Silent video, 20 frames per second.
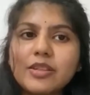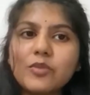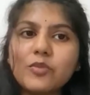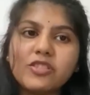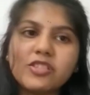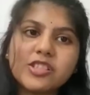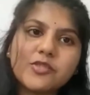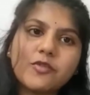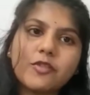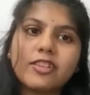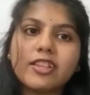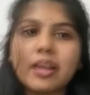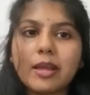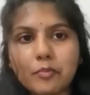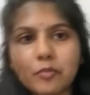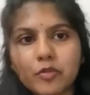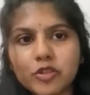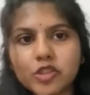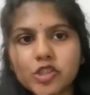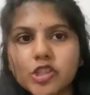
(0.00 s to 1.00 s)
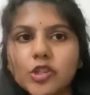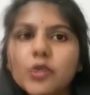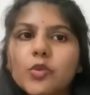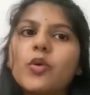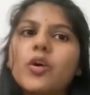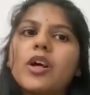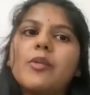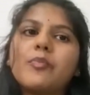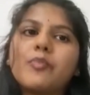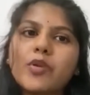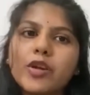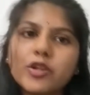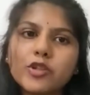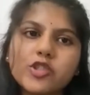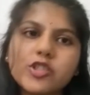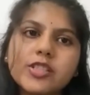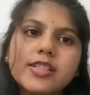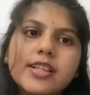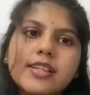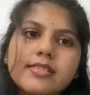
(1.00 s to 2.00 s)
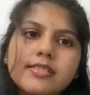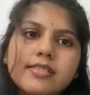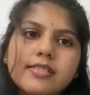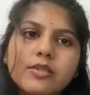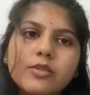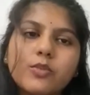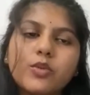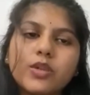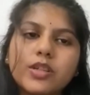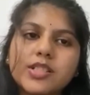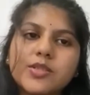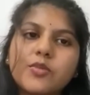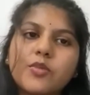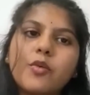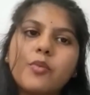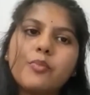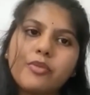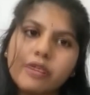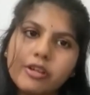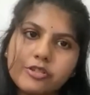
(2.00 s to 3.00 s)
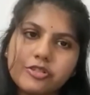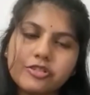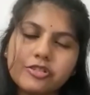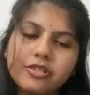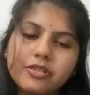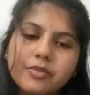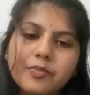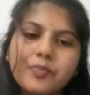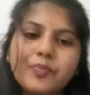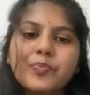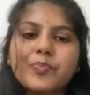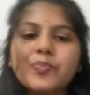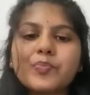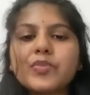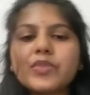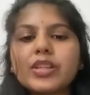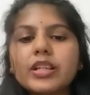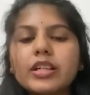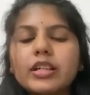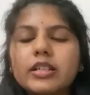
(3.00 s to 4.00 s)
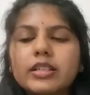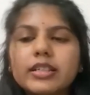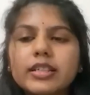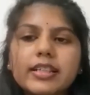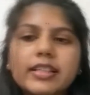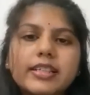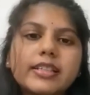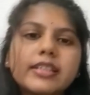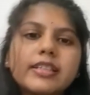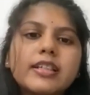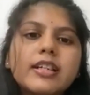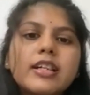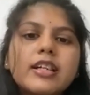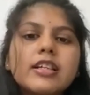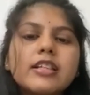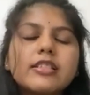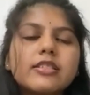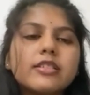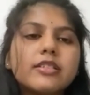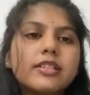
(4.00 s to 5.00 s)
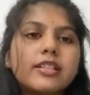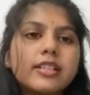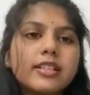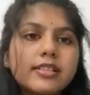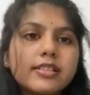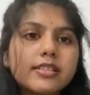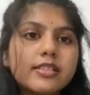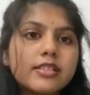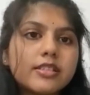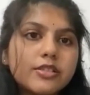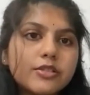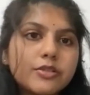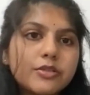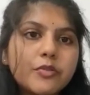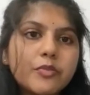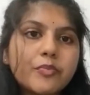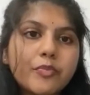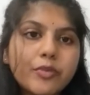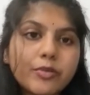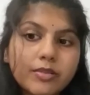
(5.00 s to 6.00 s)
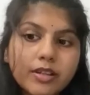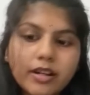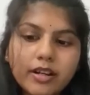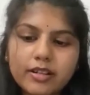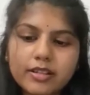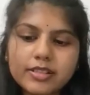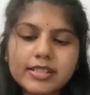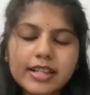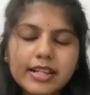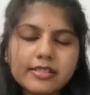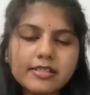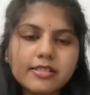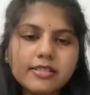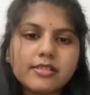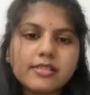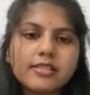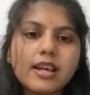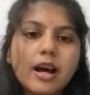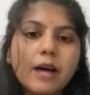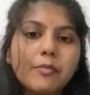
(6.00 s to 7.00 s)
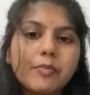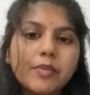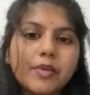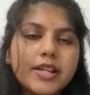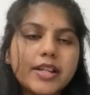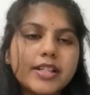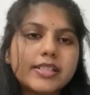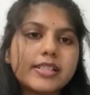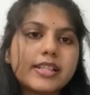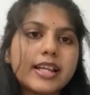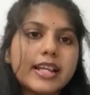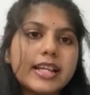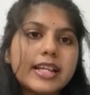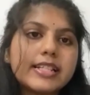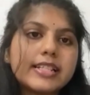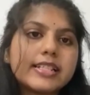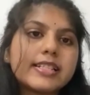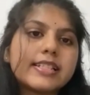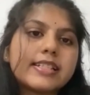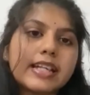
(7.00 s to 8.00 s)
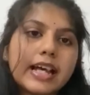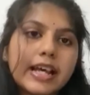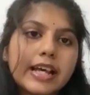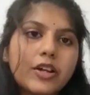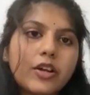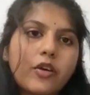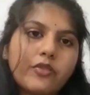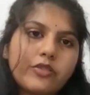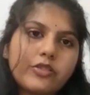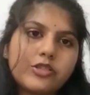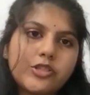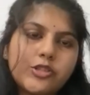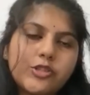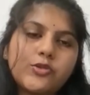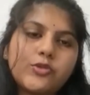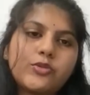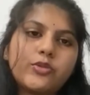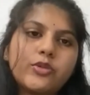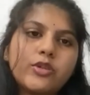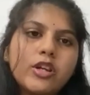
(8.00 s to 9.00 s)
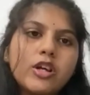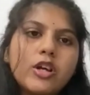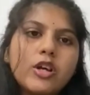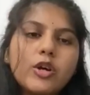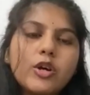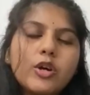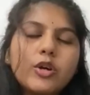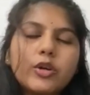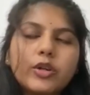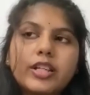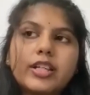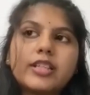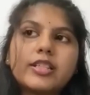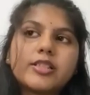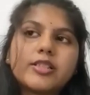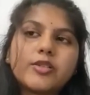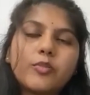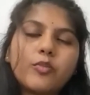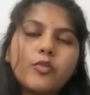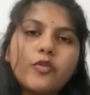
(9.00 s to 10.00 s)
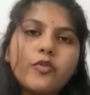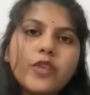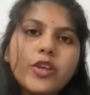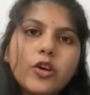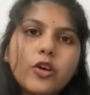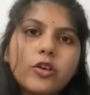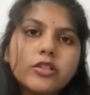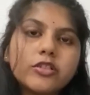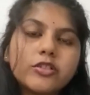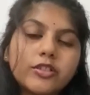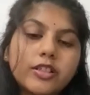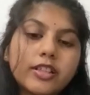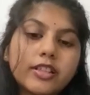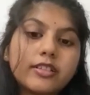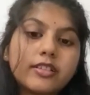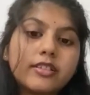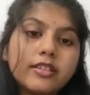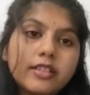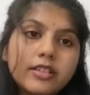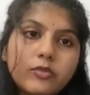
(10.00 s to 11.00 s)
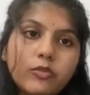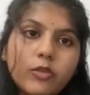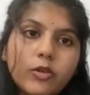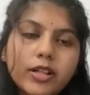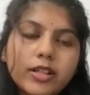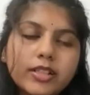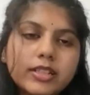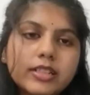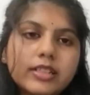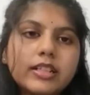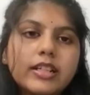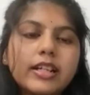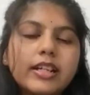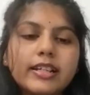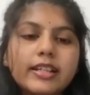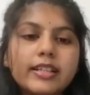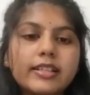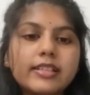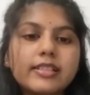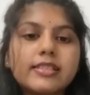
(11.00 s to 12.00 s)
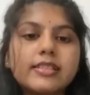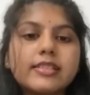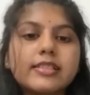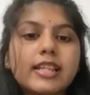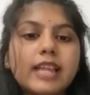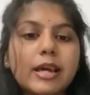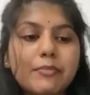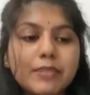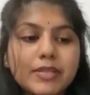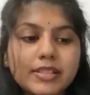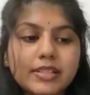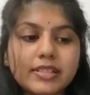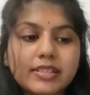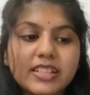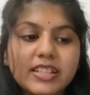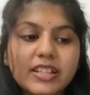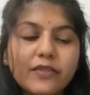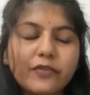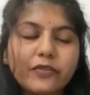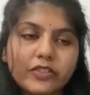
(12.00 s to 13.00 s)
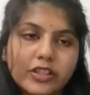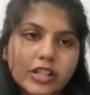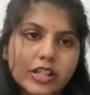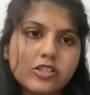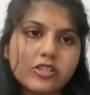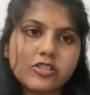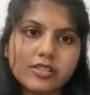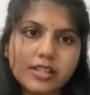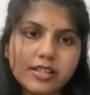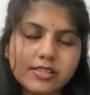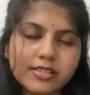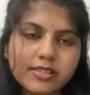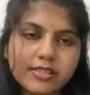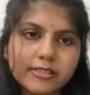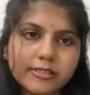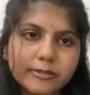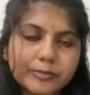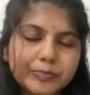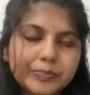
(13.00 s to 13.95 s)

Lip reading: works for temperature, while pressure sensor works for pressure. Okay, so these two sensors are placed inside of the shoe. Okay, so moving on to the third one, it is capacitive touch sensor.